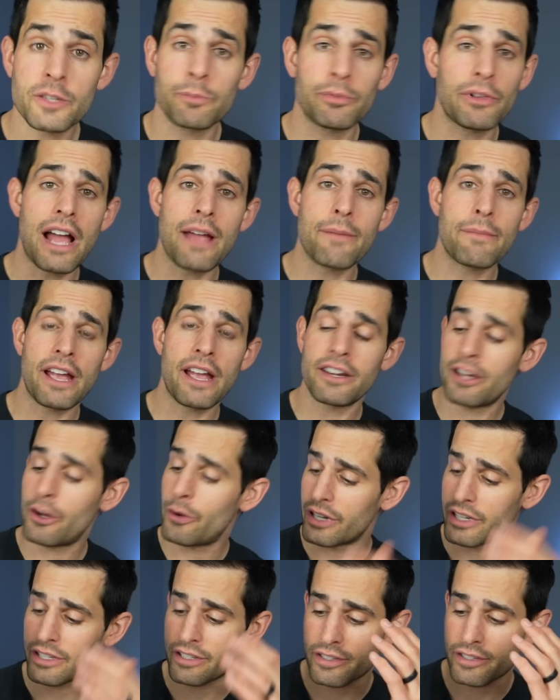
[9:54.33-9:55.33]
apply Mando
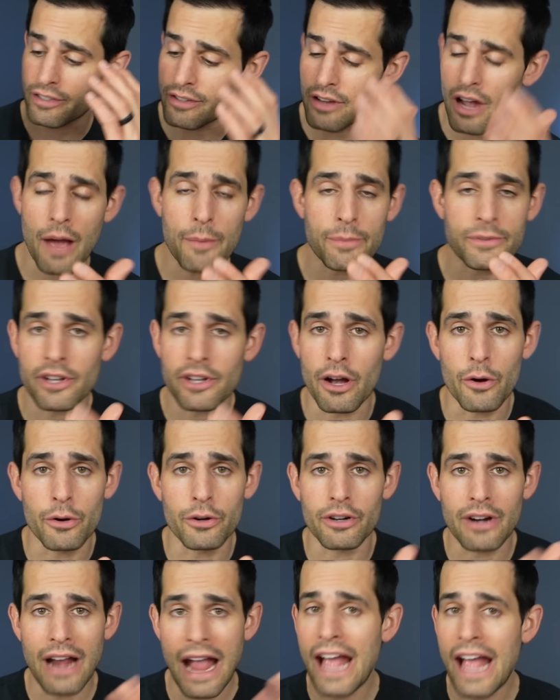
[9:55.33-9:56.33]
and it stops
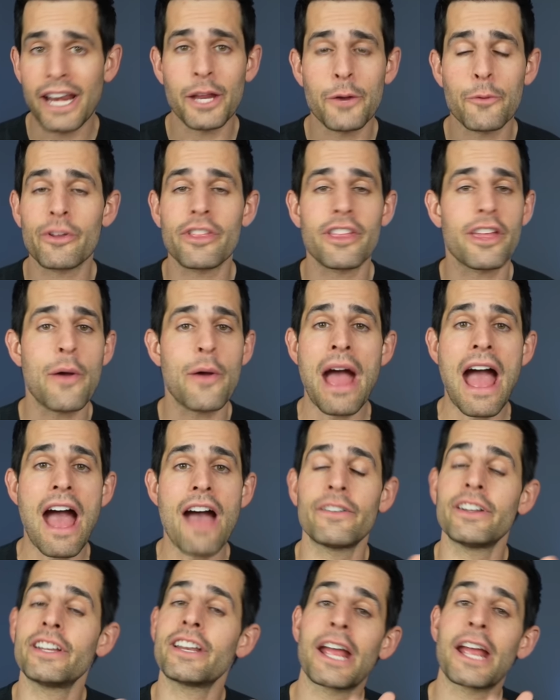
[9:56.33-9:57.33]
odor anywhere that you
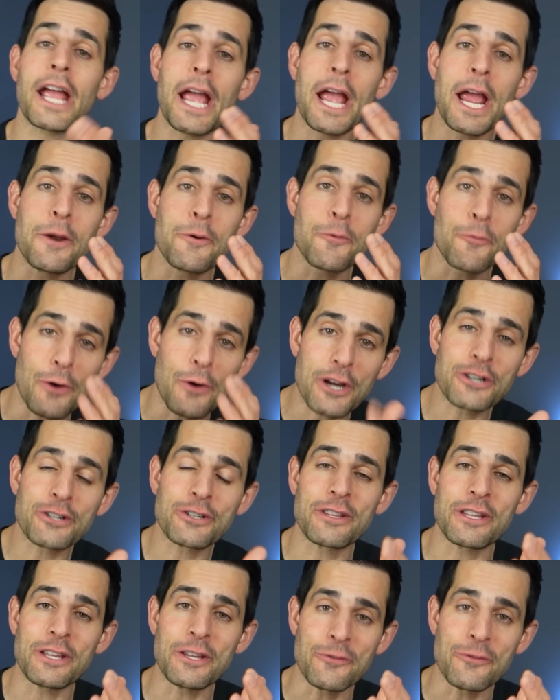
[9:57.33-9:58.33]
have it and
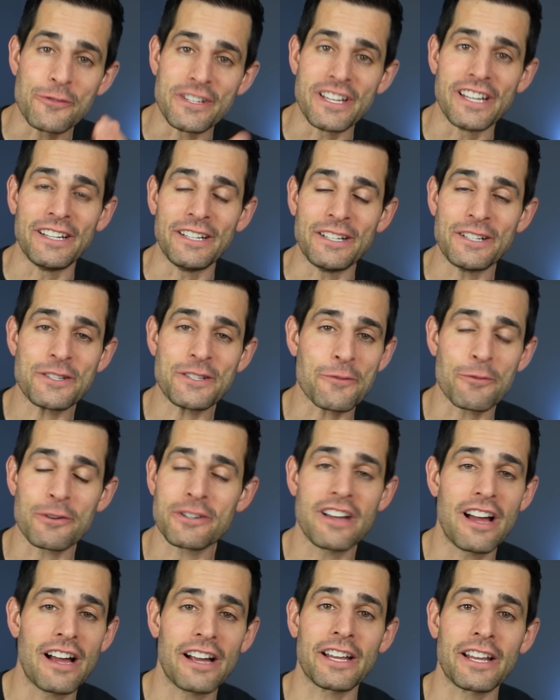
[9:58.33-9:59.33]
wish that you didn't. So we're
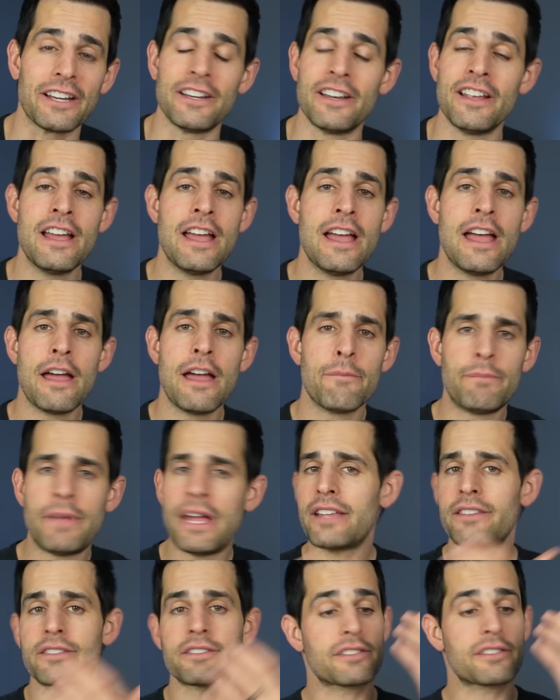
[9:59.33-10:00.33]
talking
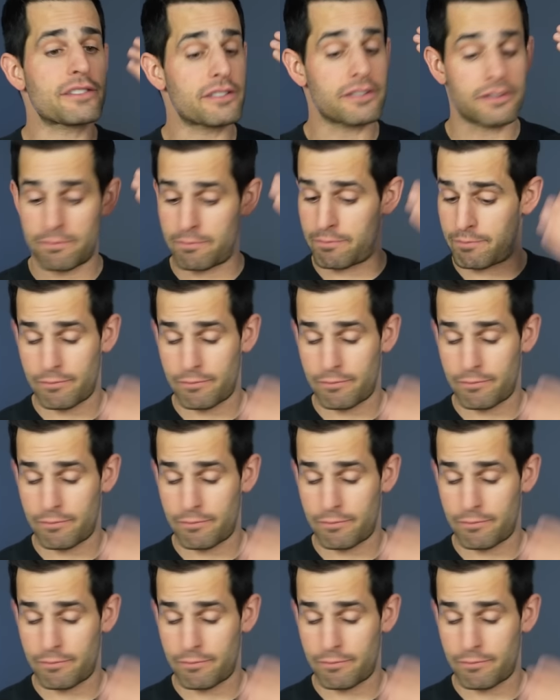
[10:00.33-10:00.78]
pits,